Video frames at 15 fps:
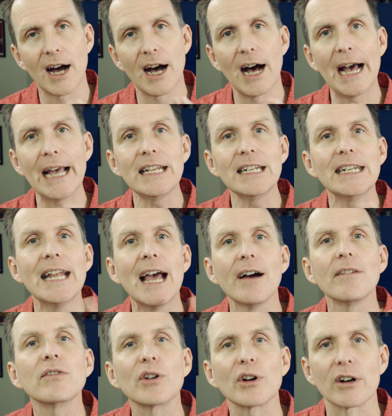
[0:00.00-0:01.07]
I
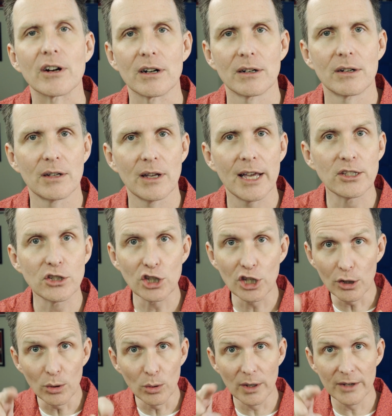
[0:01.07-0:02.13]
never, and
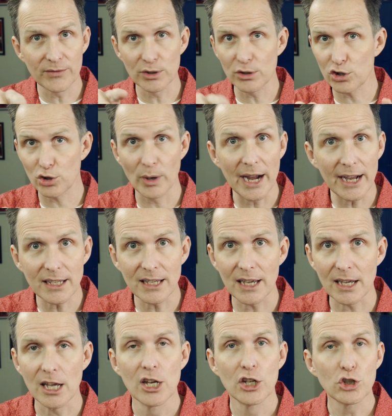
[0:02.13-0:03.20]
you, if you're tracking,